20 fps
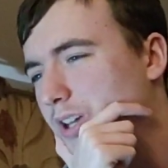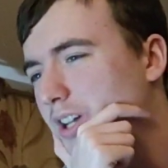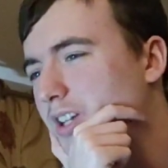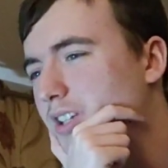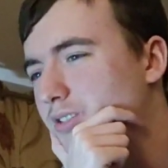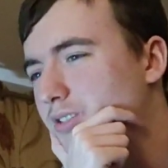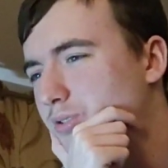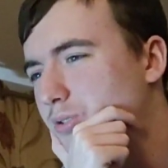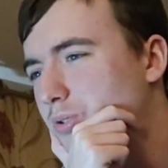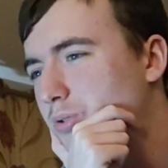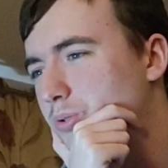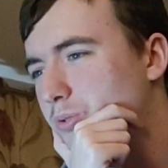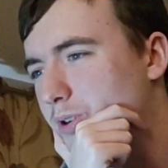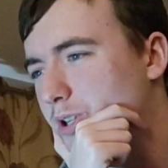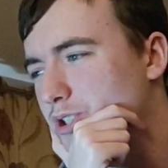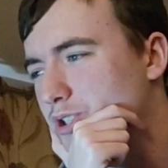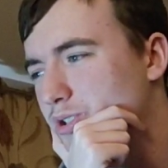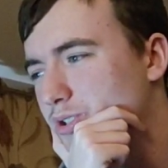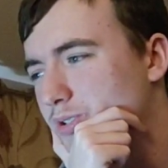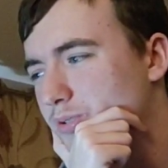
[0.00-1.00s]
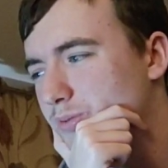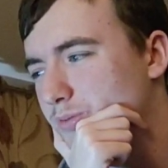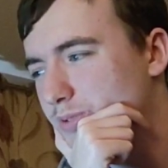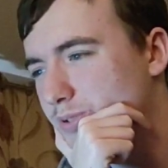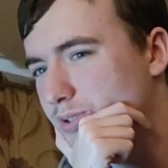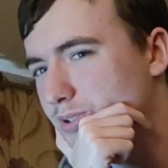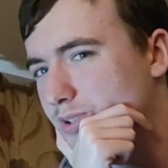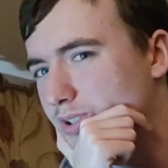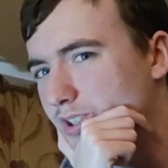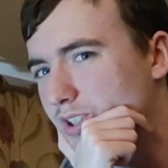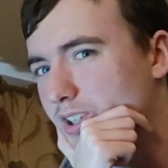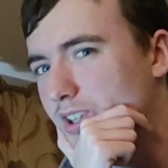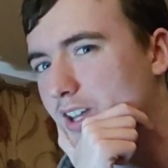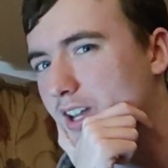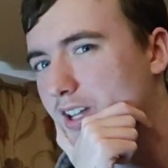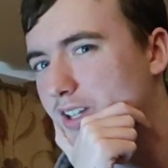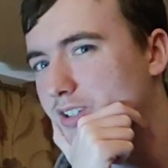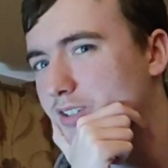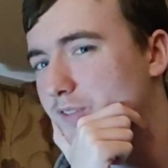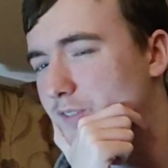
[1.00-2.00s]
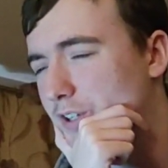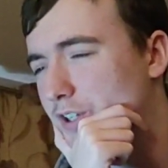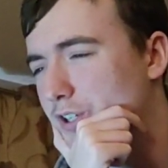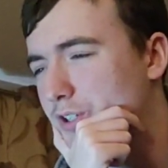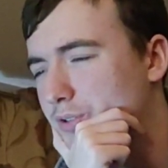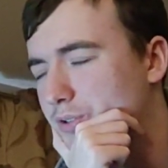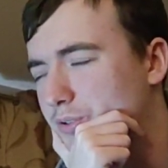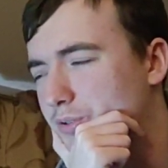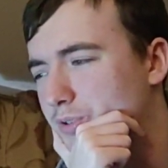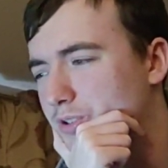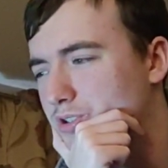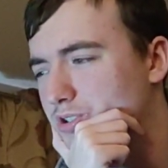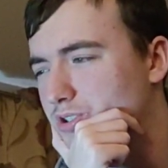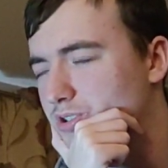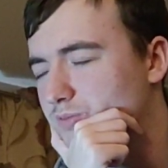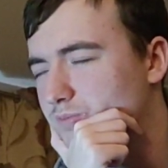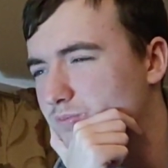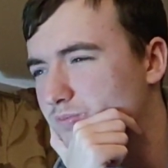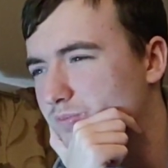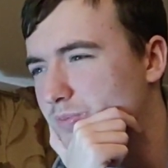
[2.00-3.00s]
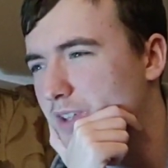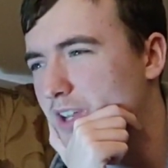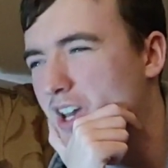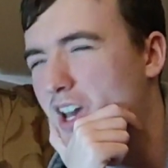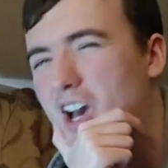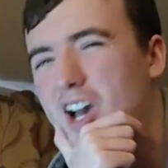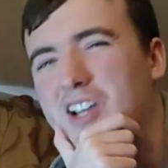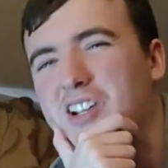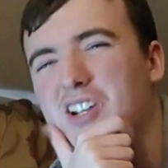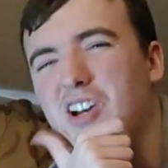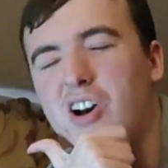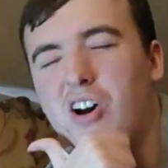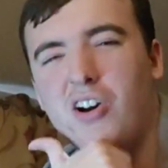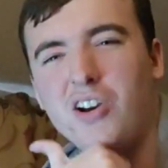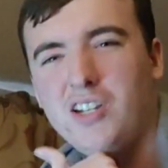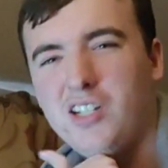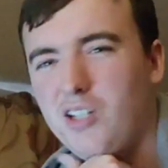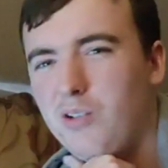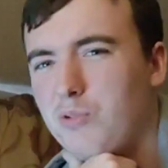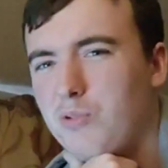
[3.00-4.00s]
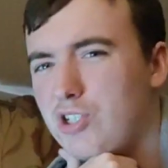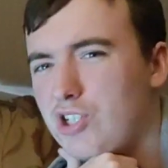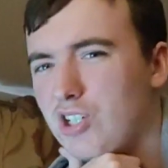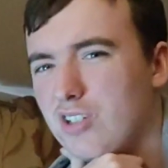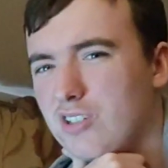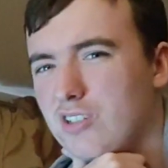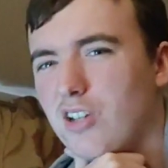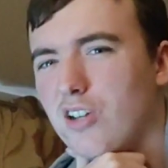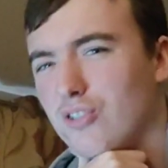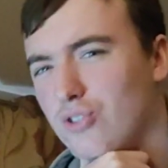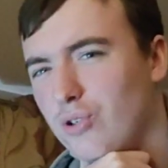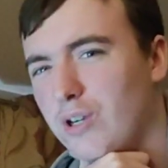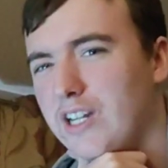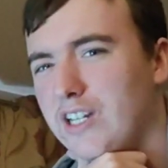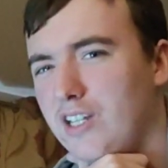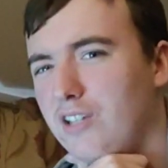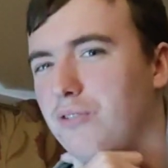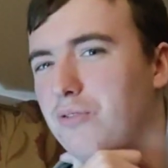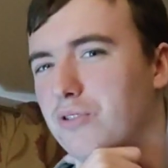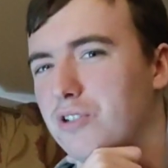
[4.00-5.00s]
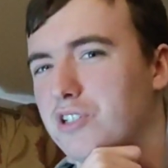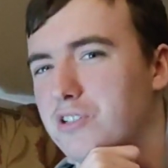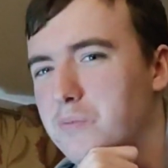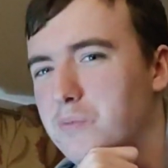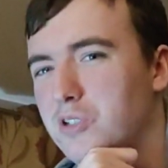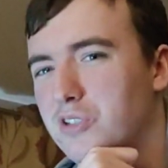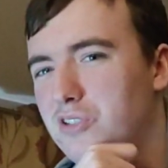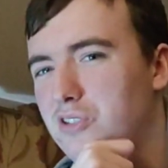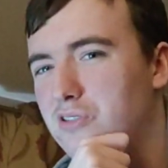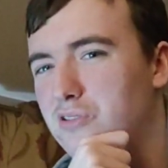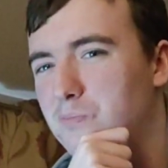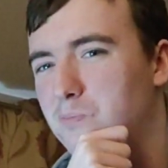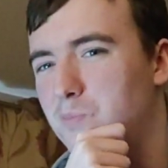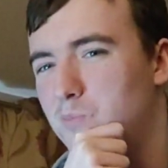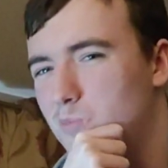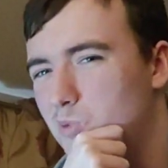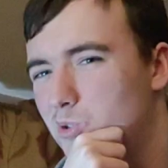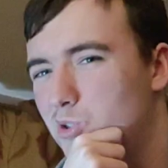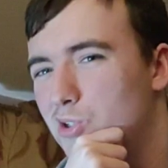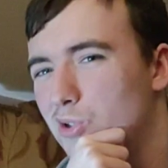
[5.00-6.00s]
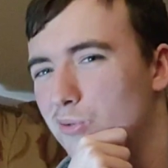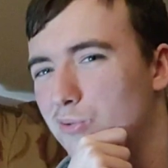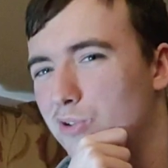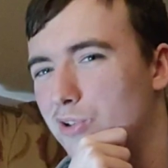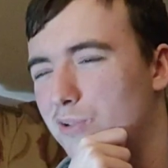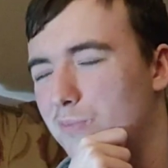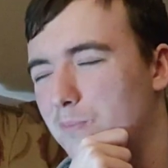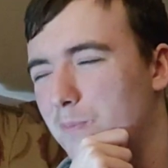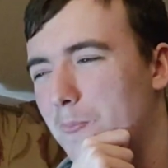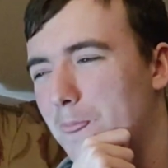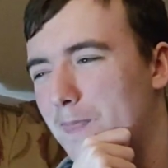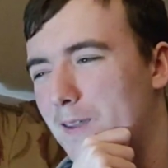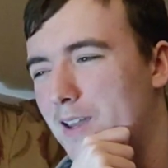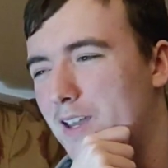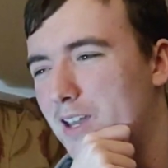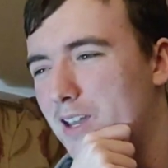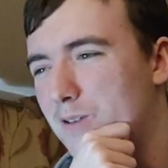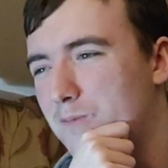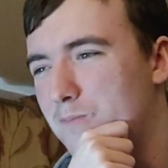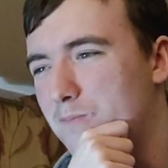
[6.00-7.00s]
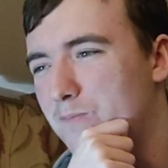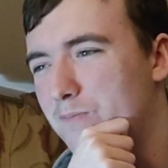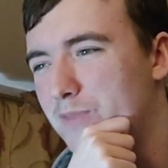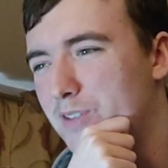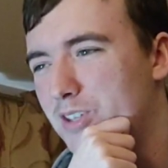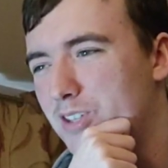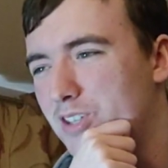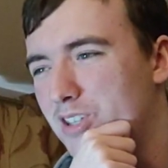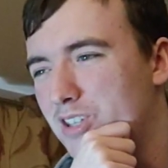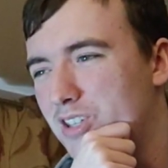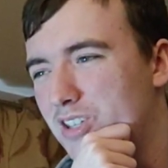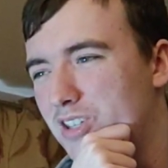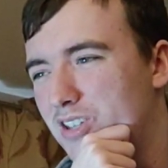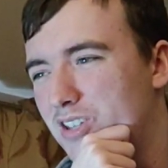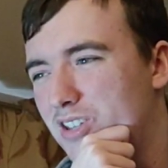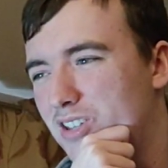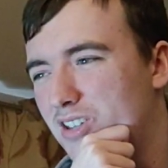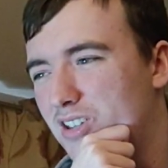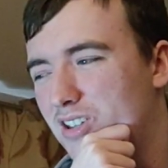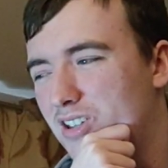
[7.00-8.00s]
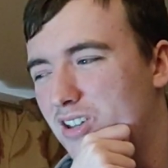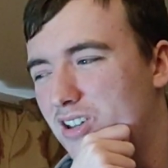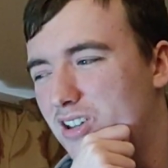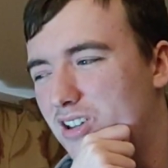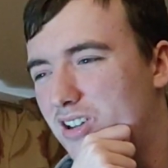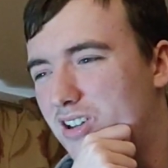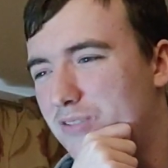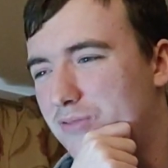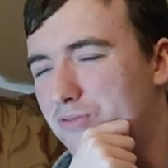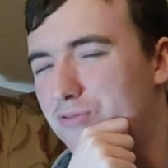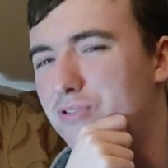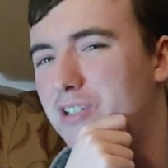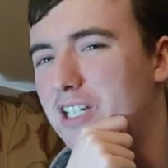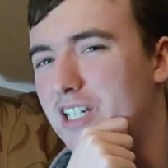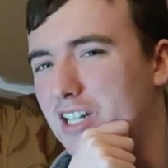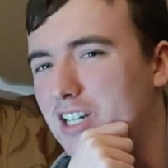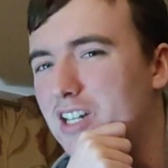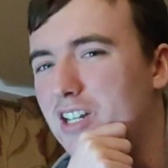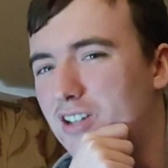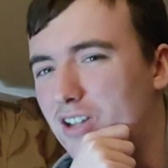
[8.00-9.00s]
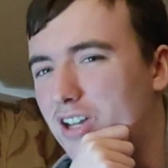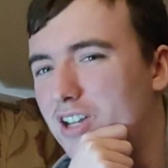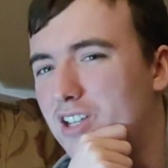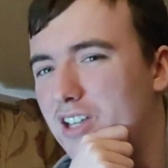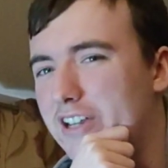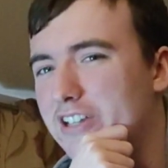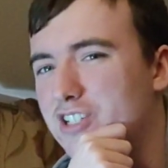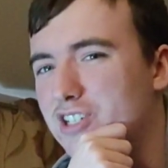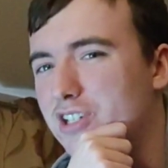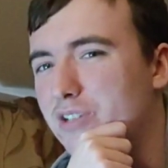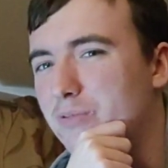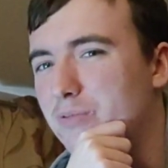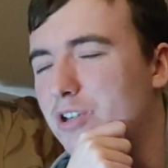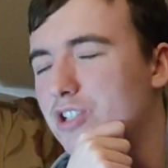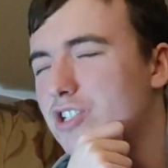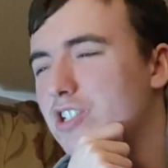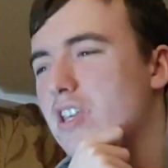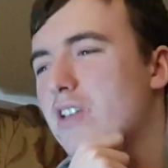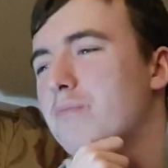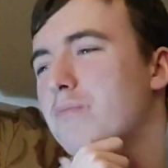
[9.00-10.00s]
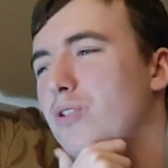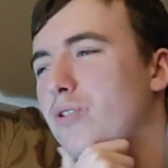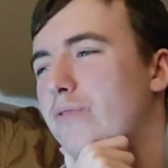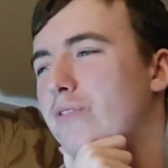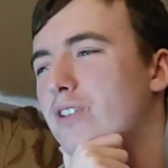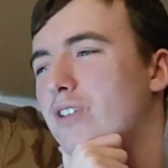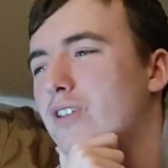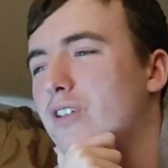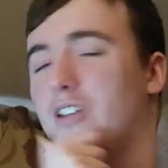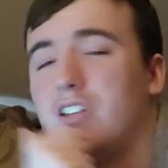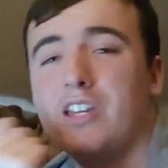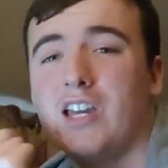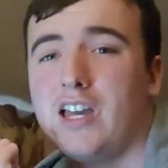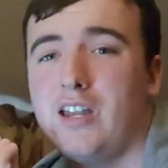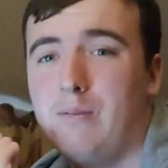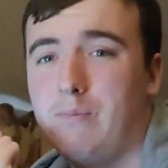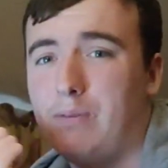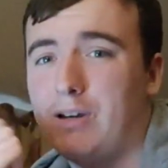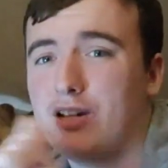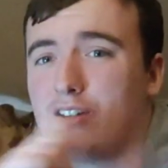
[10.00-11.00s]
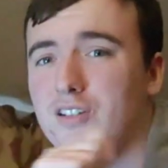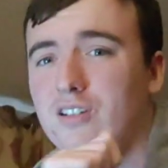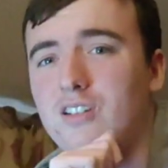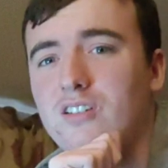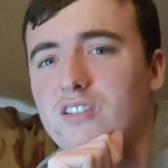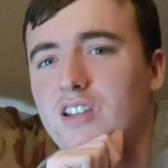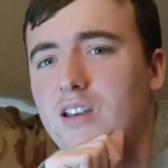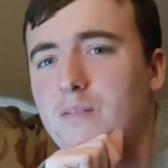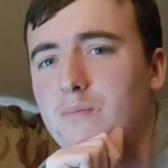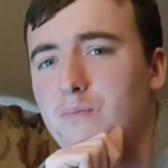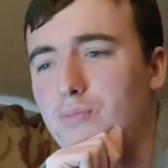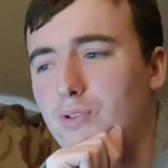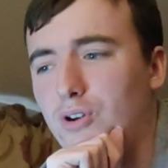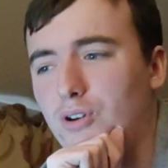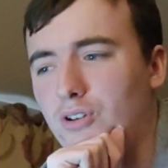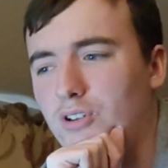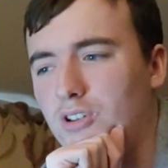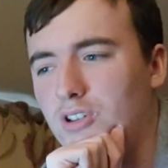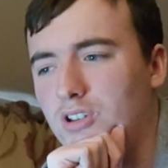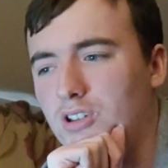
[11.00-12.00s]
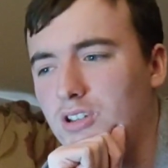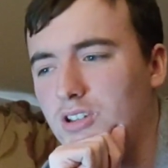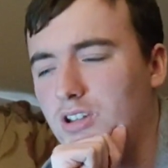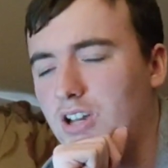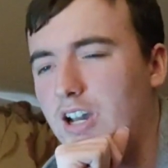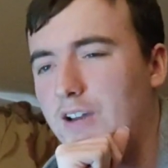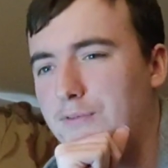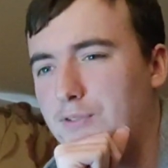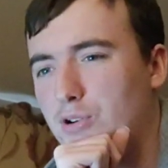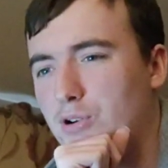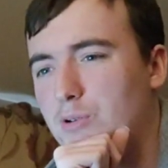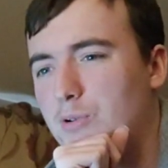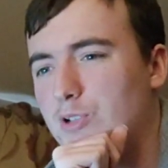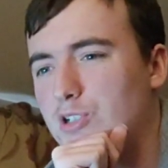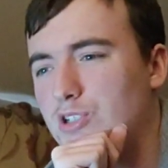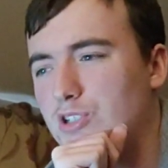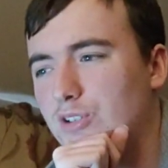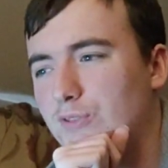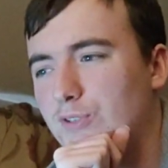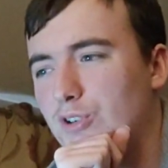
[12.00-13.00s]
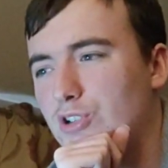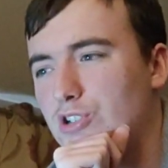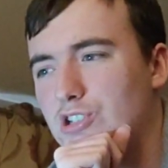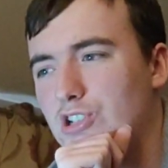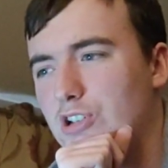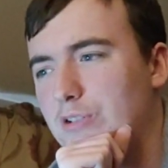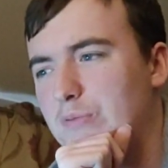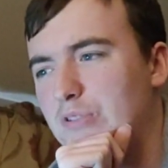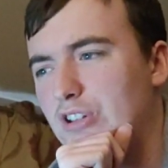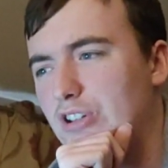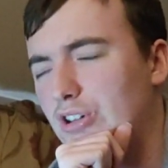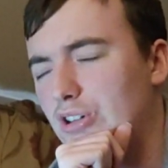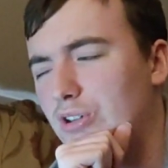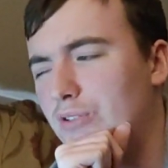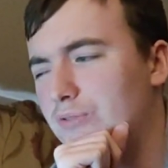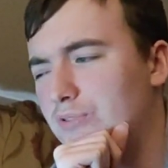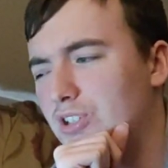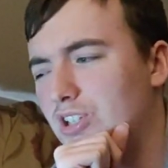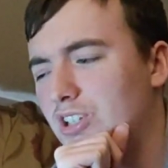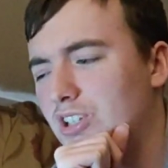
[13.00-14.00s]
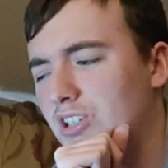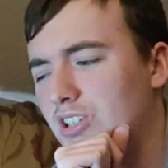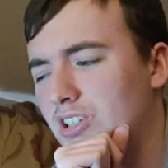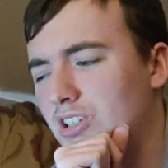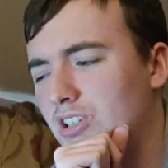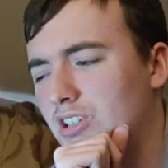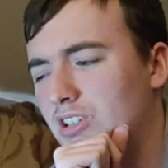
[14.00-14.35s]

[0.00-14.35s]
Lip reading: That is a good question. That is a very good question. I kind of wish I saw Trading Christmas sooner. Um, I actually watched that movie again back in December after I watched it the first time, and I loved it.